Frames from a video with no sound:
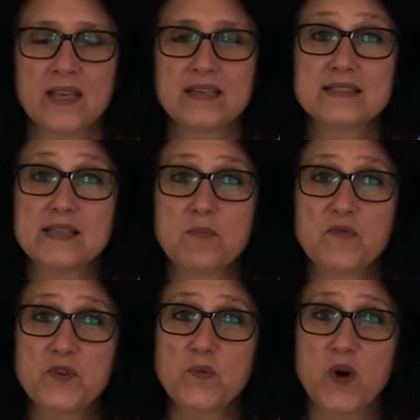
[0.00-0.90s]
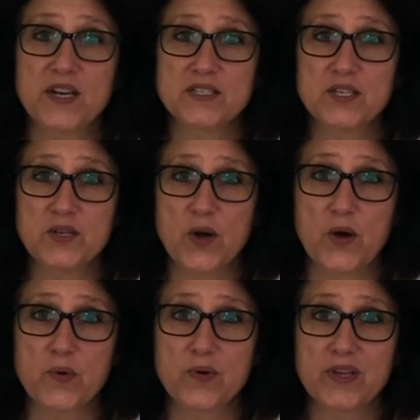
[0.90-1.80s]
Some of you wanted to
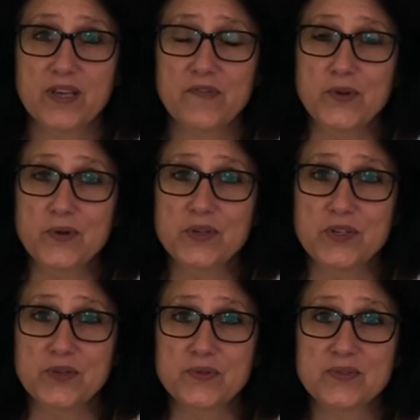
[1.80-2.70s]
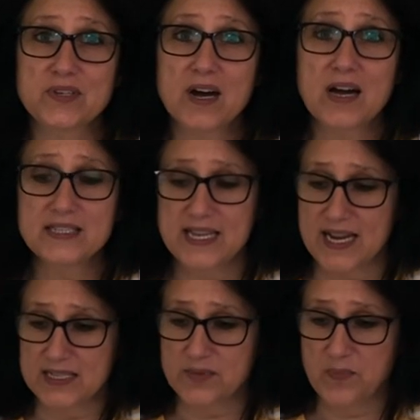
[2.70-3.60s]
know if you could use contact